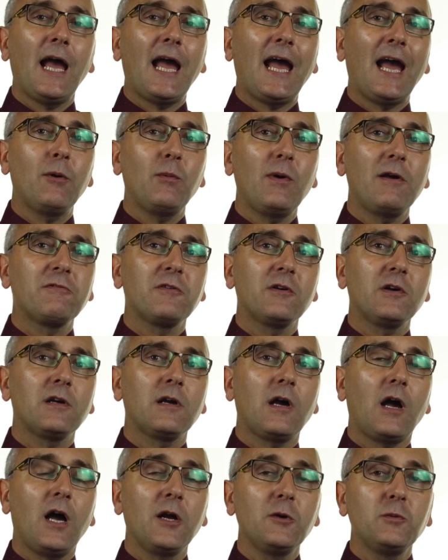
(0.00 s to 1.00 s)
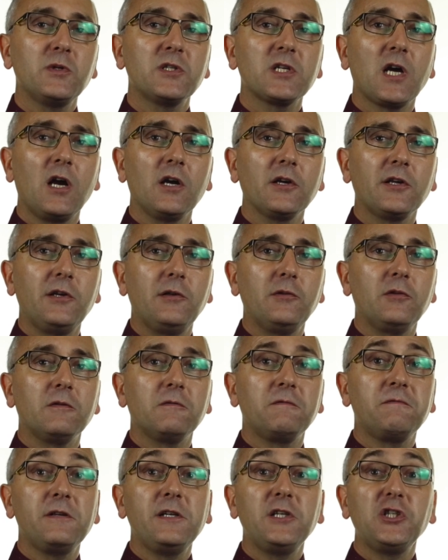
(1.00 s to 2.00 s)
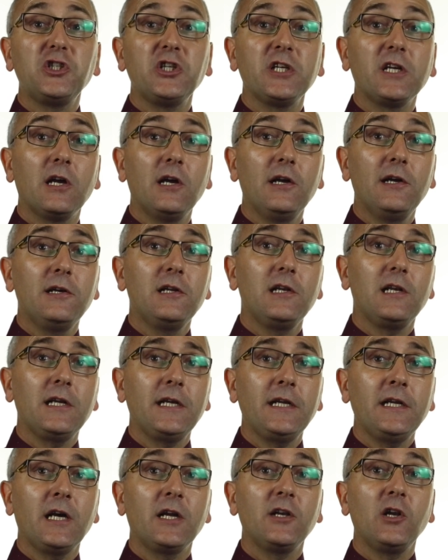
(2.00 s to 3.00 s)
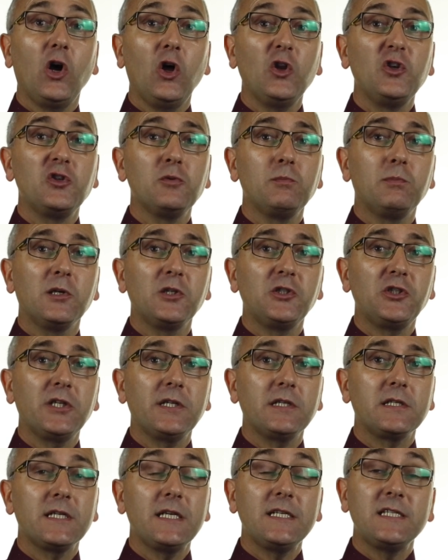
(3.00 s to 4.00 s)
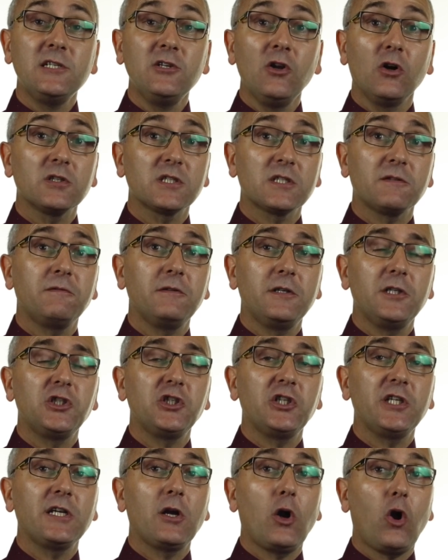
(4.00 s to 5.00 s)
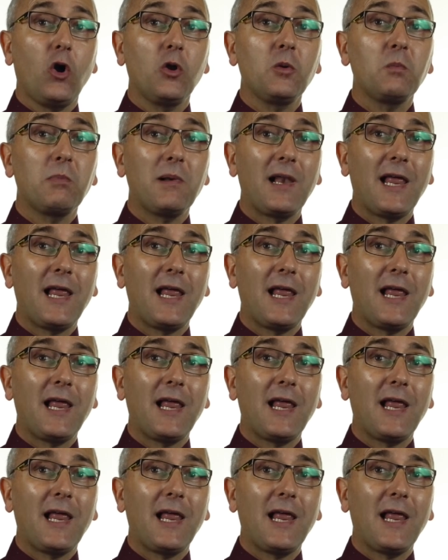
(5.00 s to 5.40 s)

However, I would argue that finishing early and under budget is not finishing on